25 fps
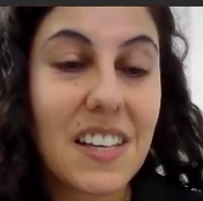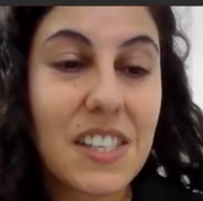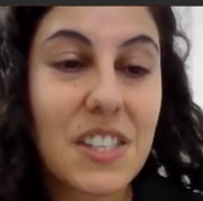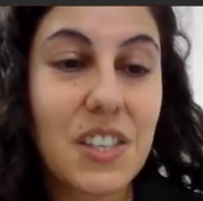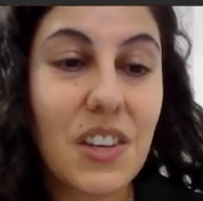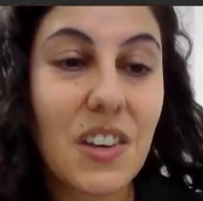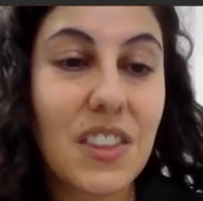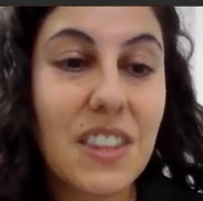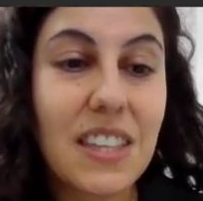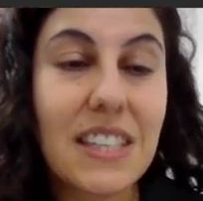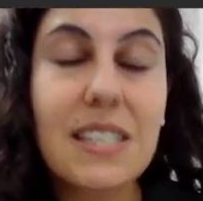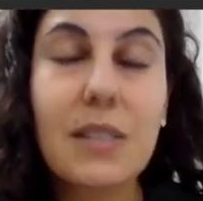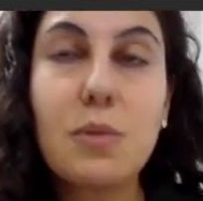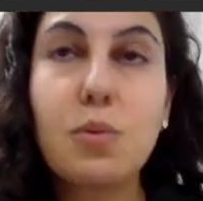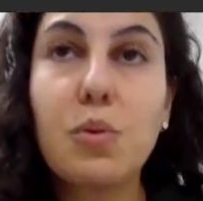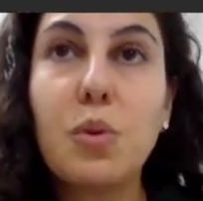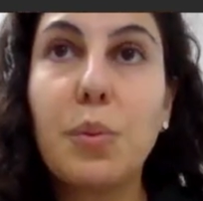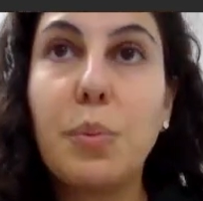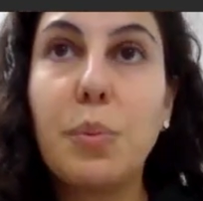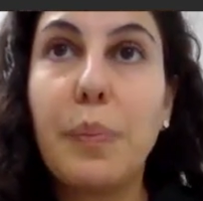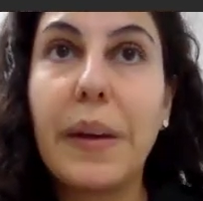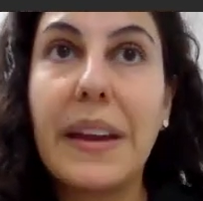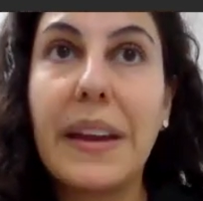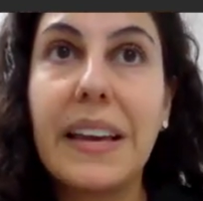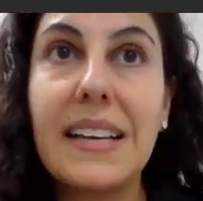So this
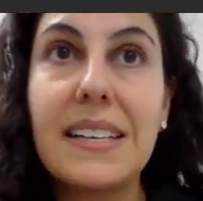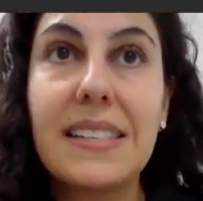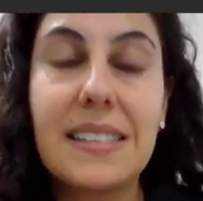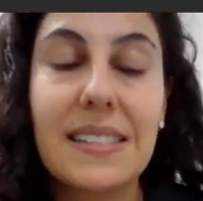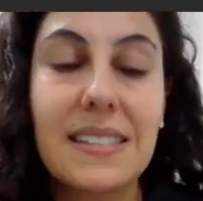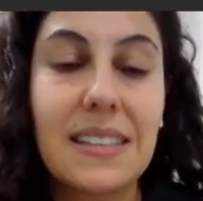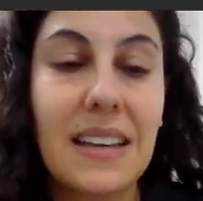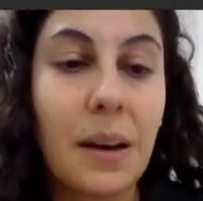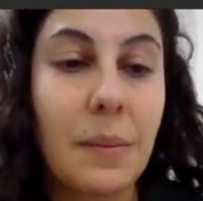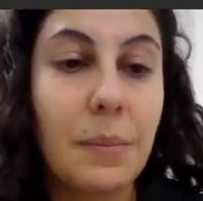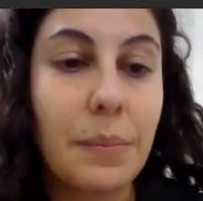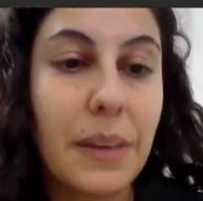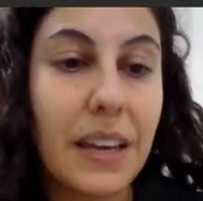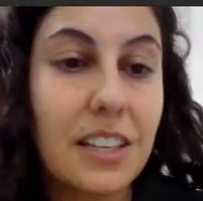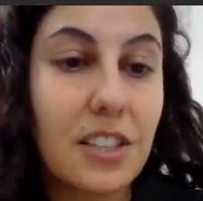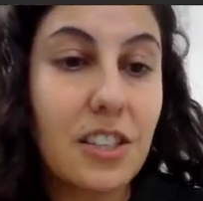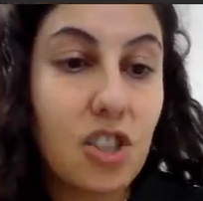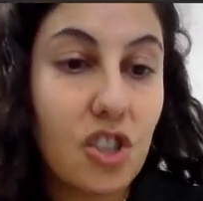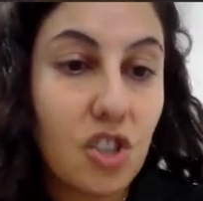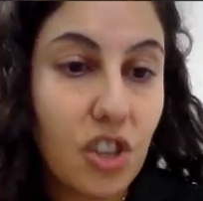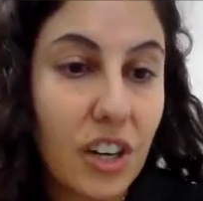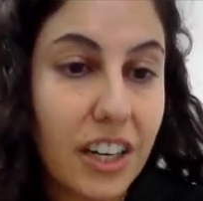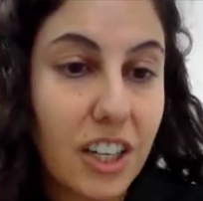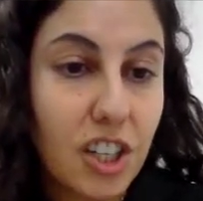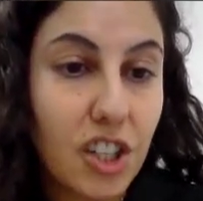would be some
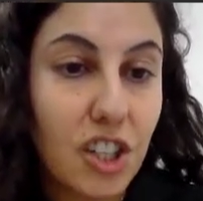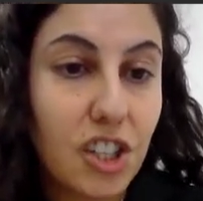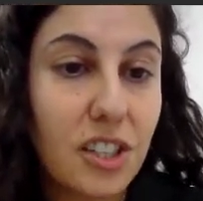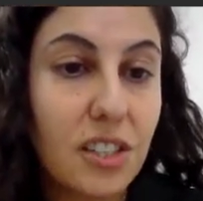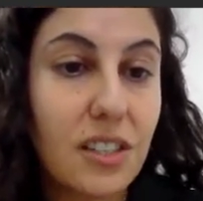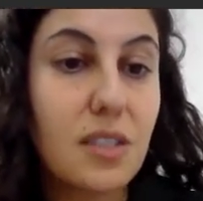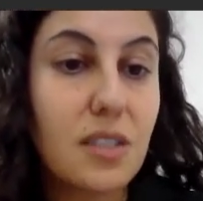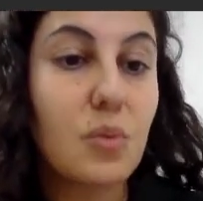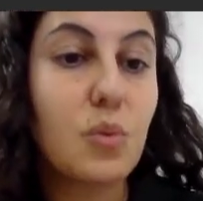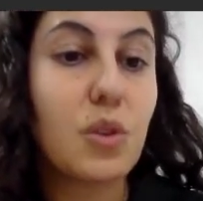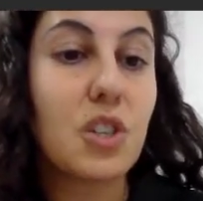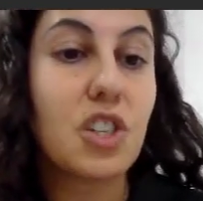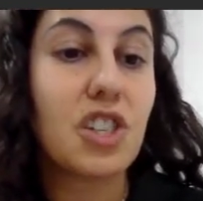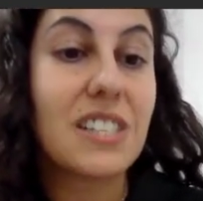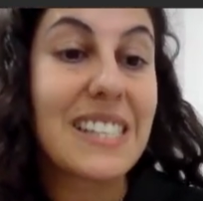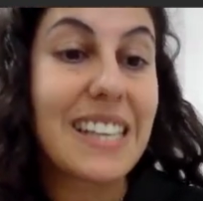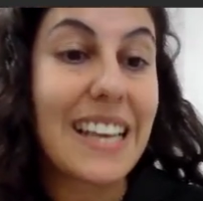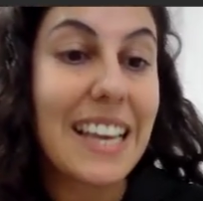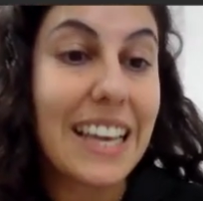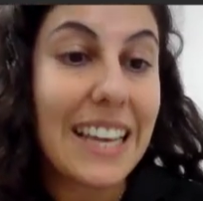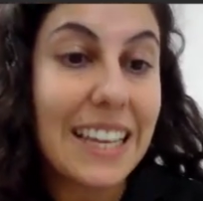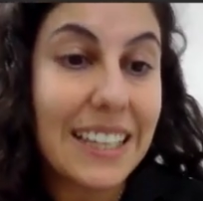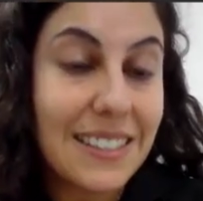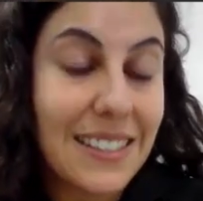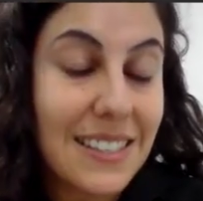instructions which
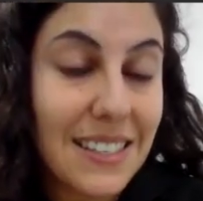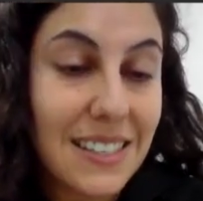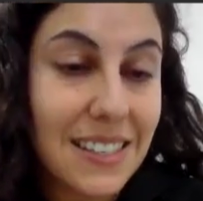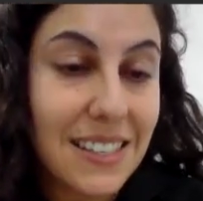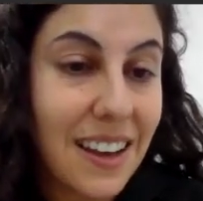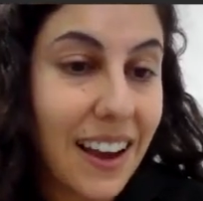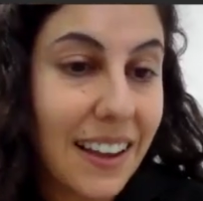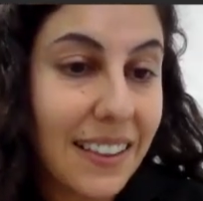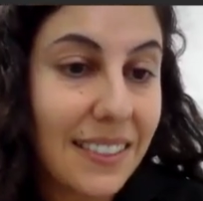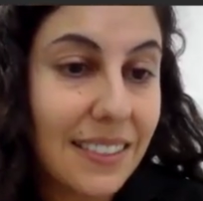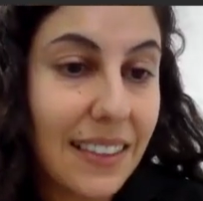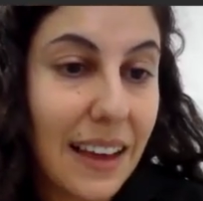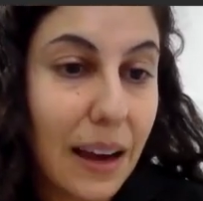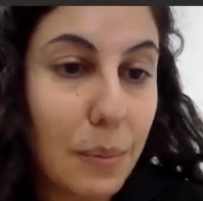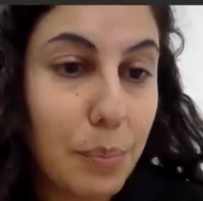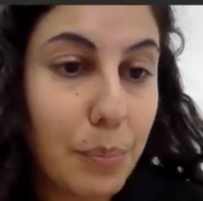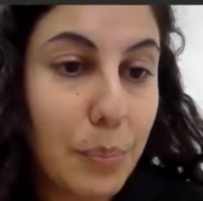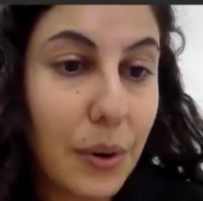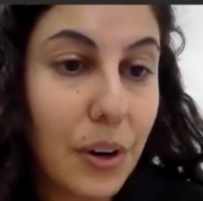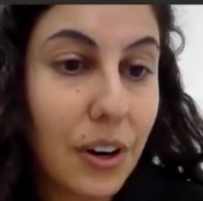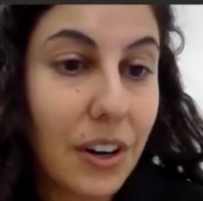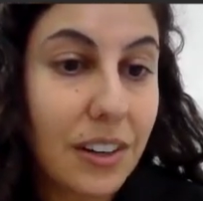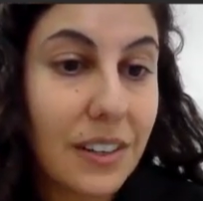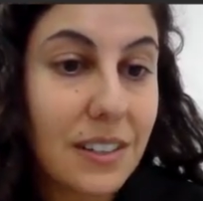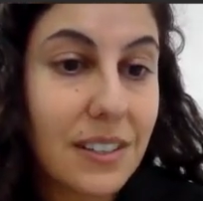is inside
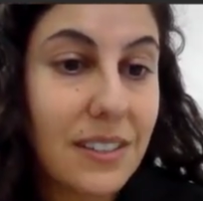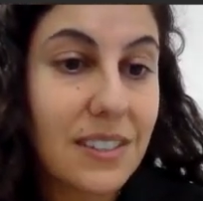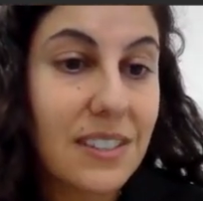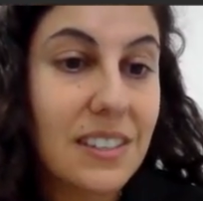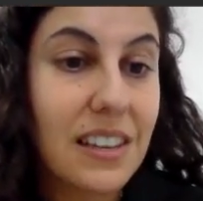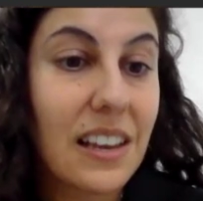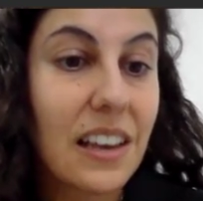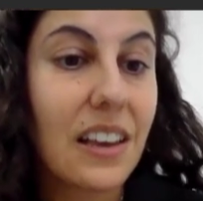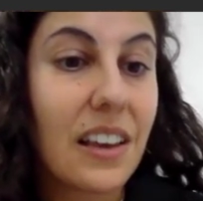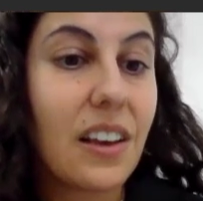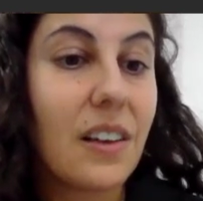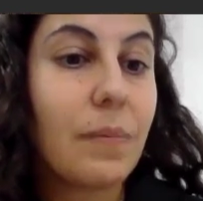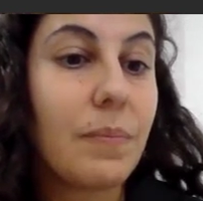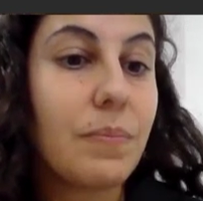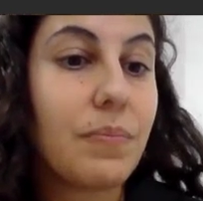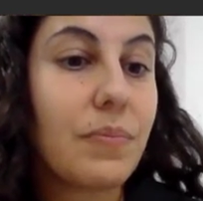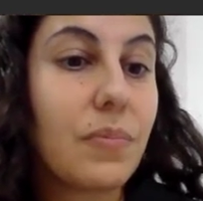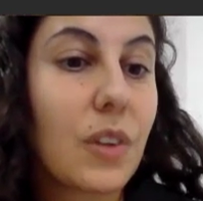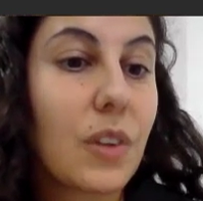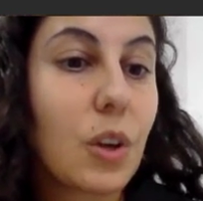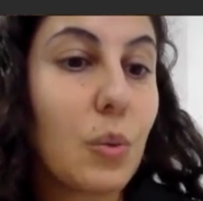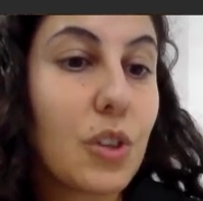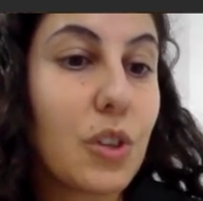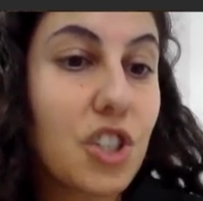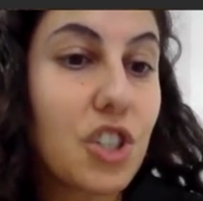that box,
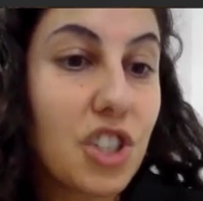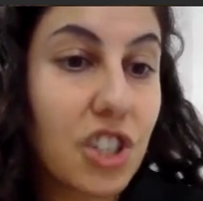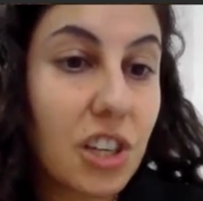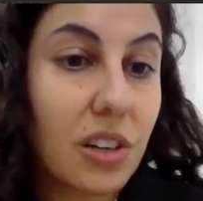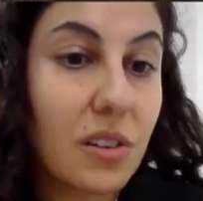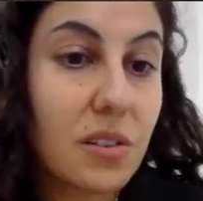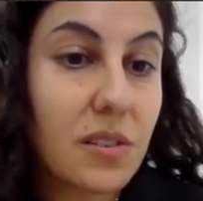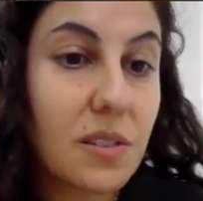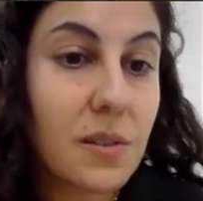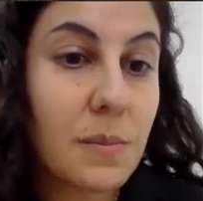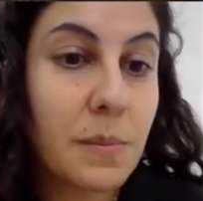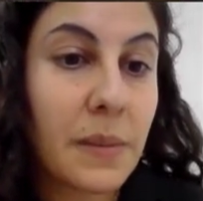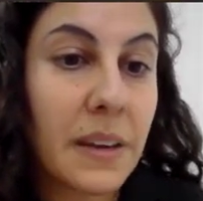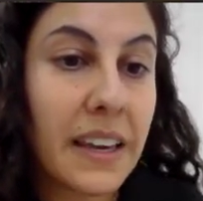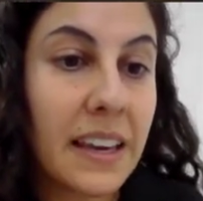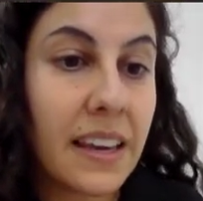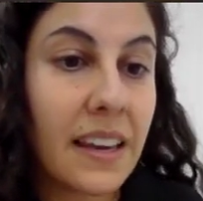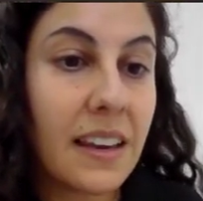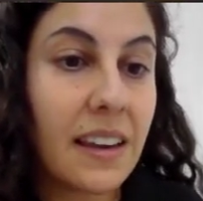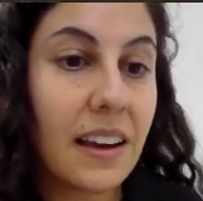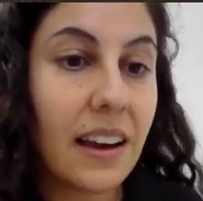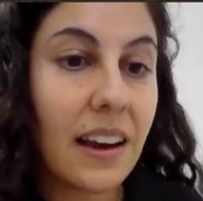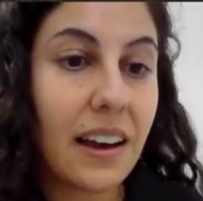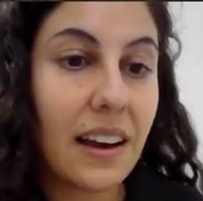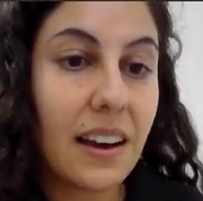which tells
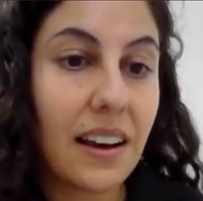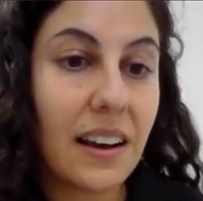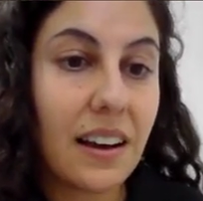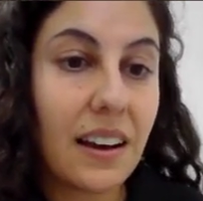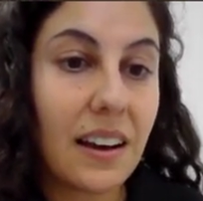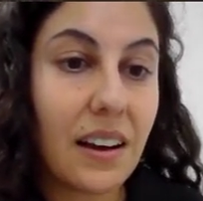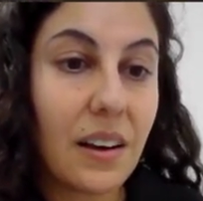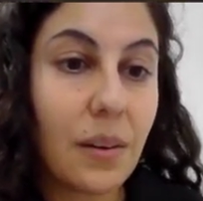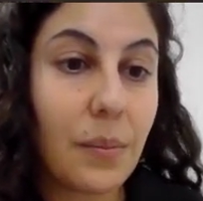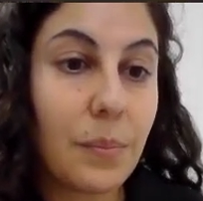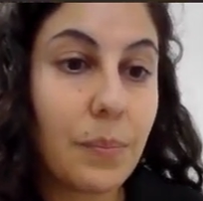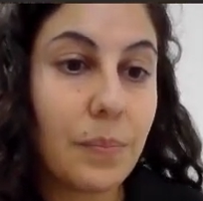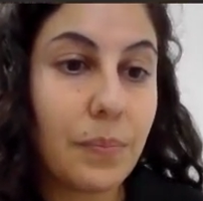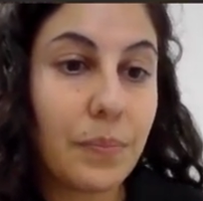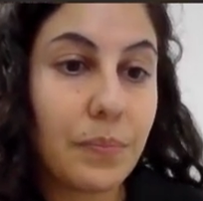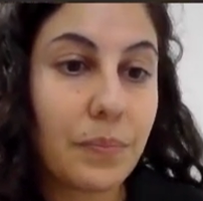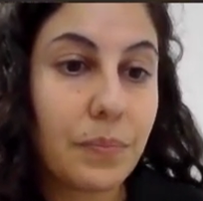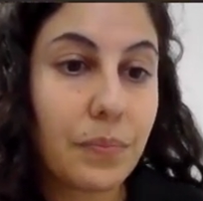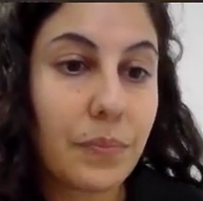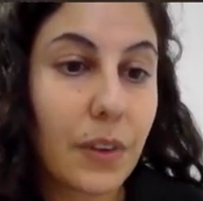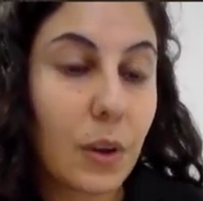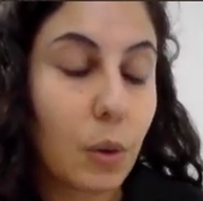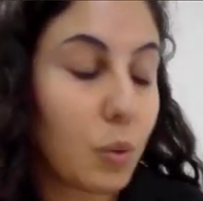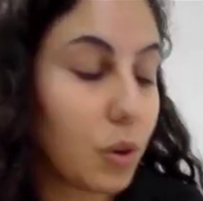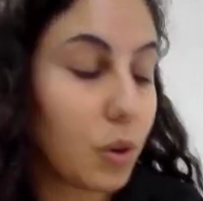me
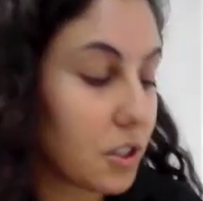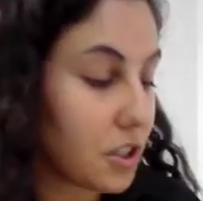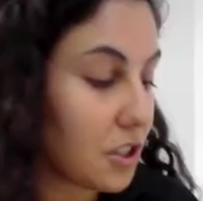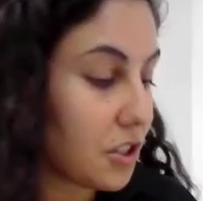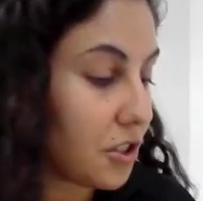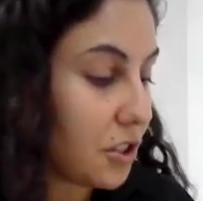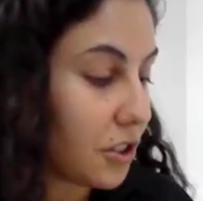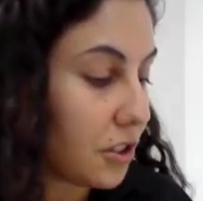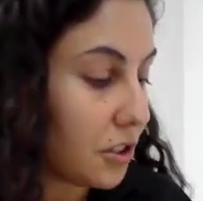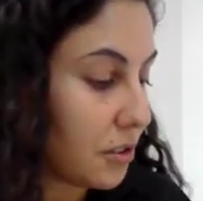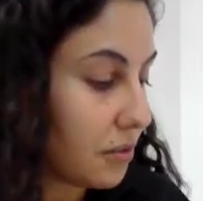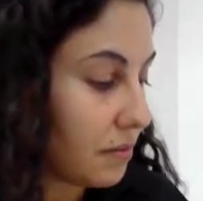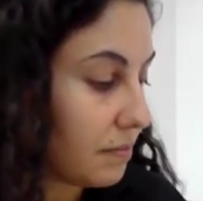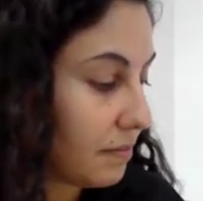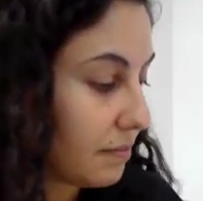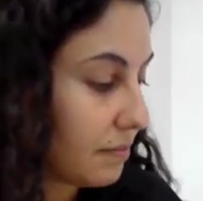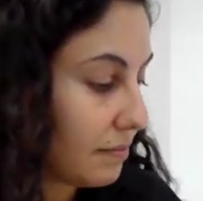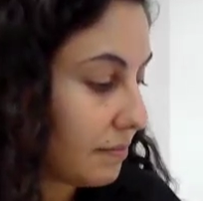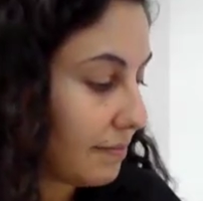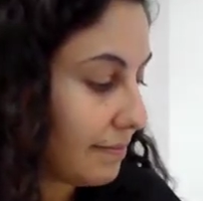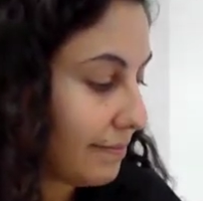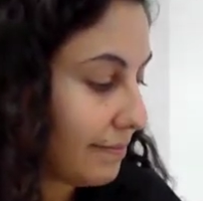what to do.